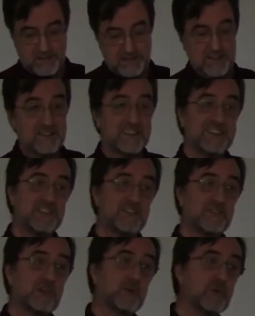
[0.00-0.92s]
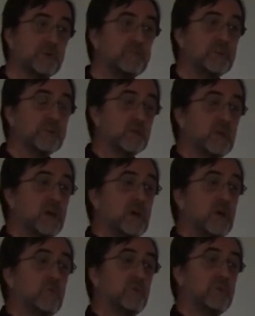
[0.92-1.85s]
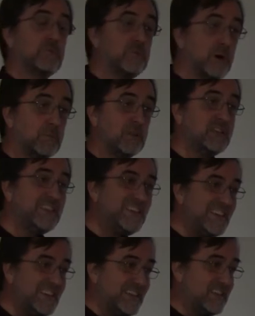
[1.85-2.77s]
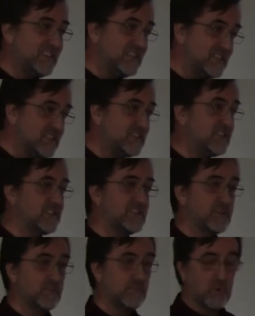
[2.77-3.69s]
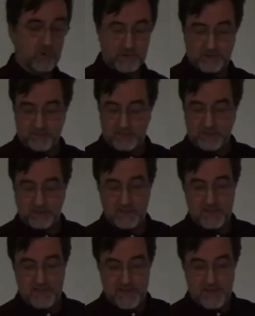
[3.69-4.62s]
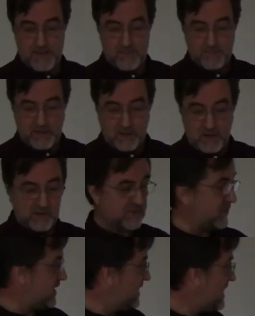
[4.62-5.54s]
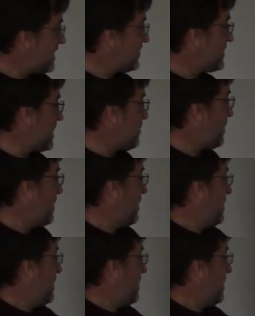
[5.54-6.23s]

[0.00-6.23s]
data that is encrypted with a public key. And this is the important thing, because in the next step,